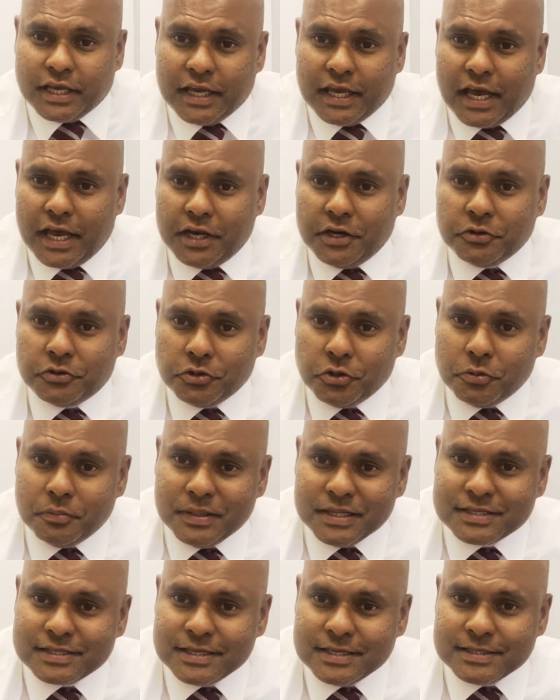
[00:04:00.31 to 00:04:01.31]
AI into your
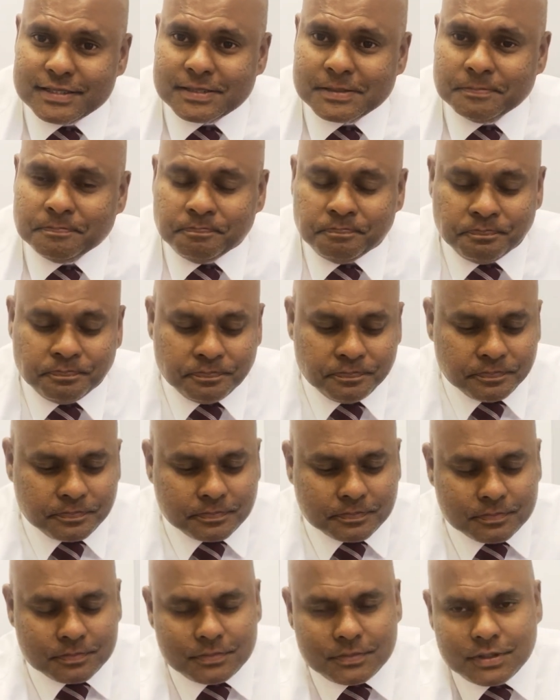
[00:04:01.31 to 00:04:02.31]
business.
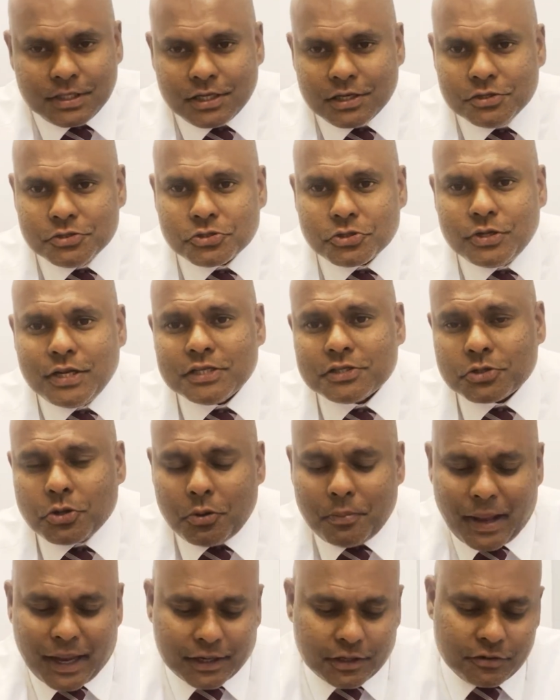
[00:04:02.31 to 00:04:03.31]
So let's go
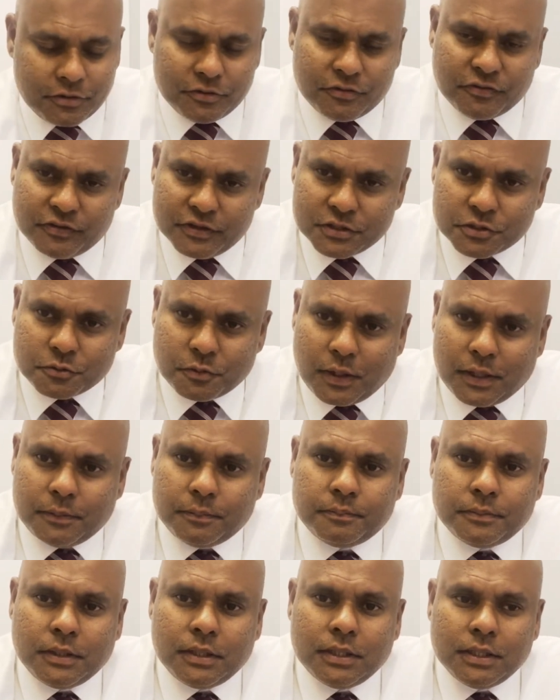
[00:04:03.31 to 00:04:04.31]
back to the first one.
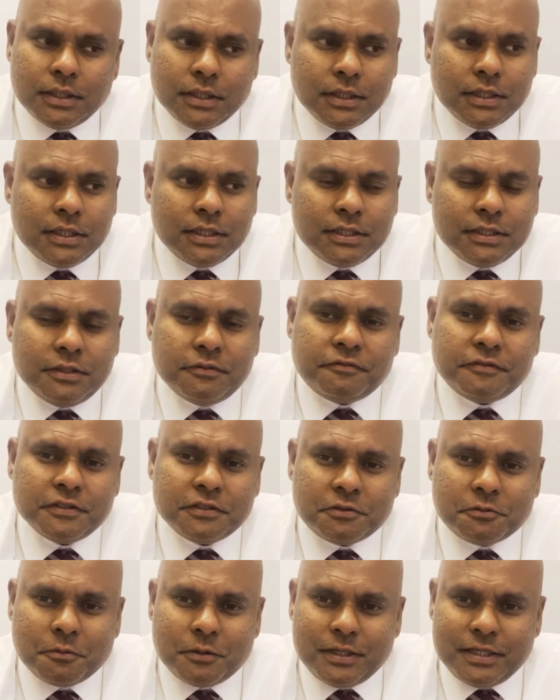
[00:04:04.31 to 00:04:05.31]
The
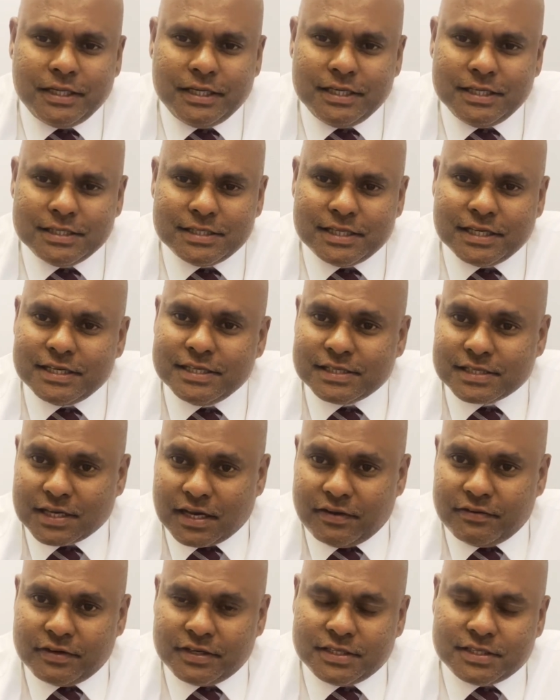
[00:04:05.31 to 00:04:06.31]
first one is the
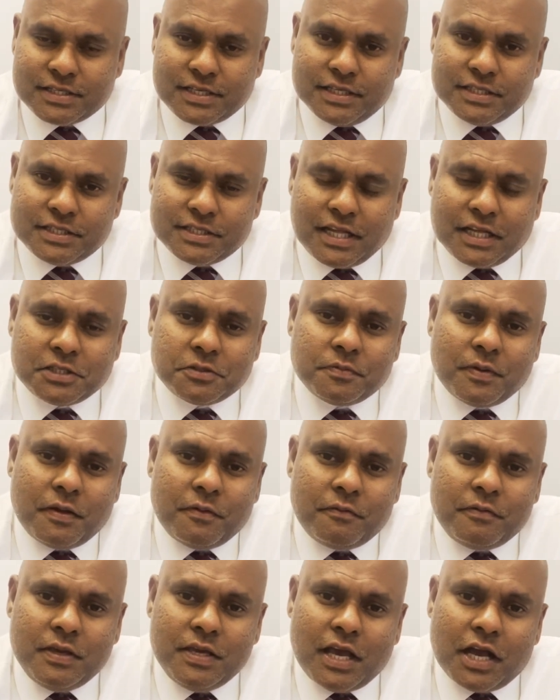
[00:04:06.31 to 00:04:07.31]
discovery stage. That's where
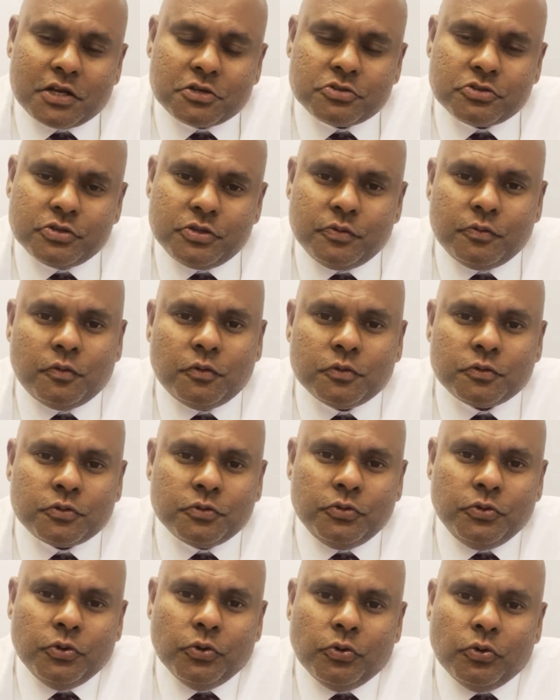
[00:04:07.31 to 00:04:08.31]
we actually want to
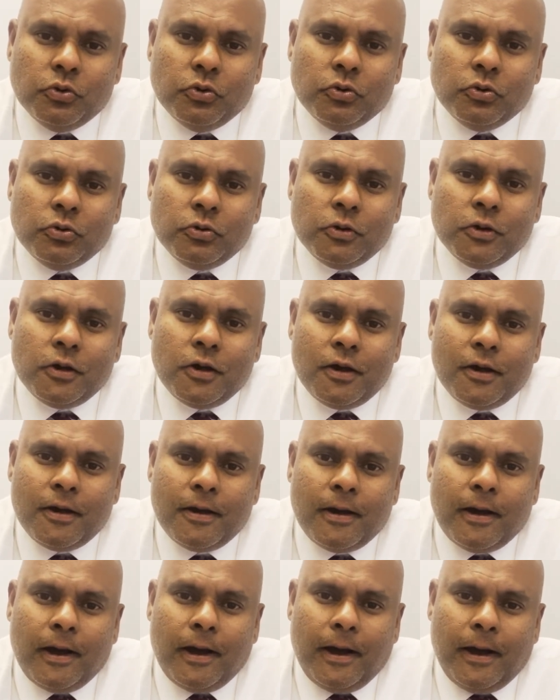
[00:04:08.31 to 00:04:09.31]
know
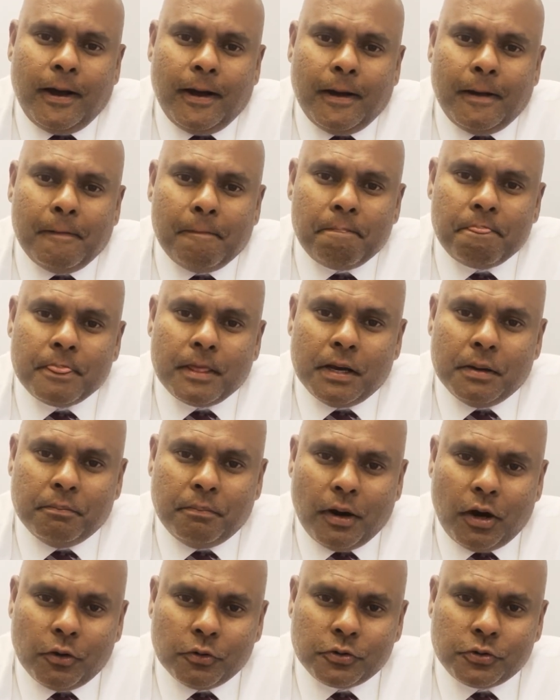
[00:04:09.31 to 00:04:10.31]

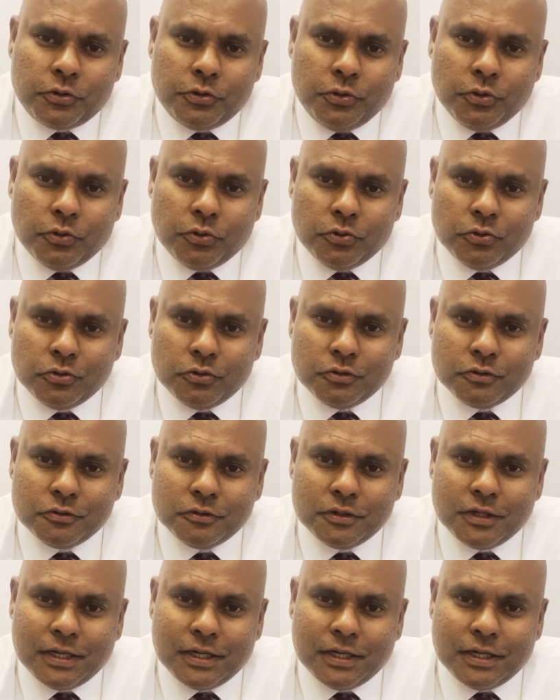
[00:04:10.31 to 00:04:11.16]
about your